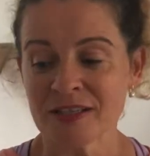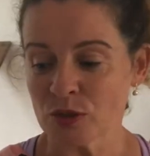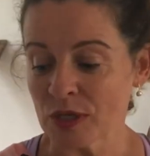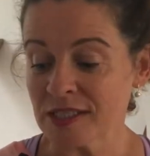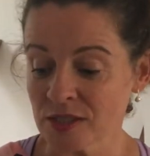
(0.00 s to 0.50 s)

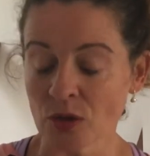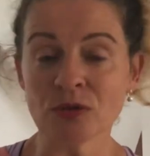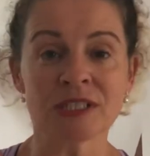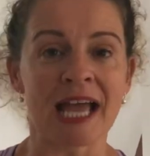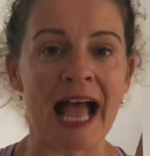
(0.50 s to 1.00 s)
So he
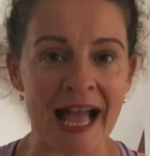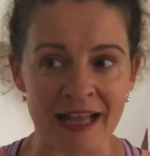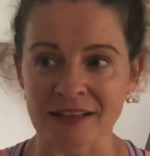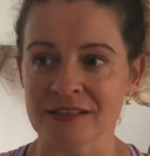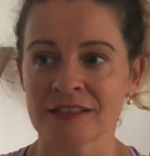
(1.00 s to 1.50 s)
sold it
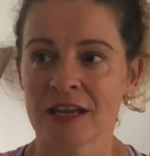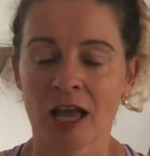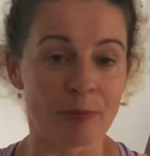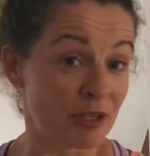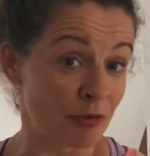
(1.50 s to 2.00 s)
as
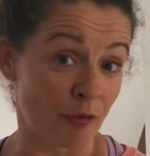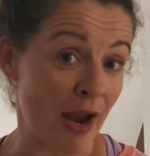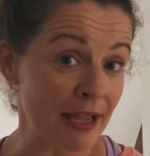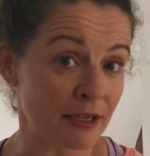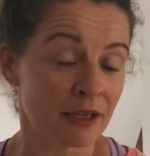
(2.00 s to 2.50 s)
a bit of a
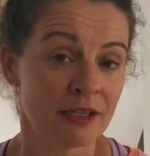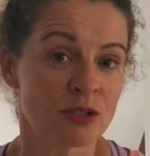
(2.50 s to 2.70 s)
wreck.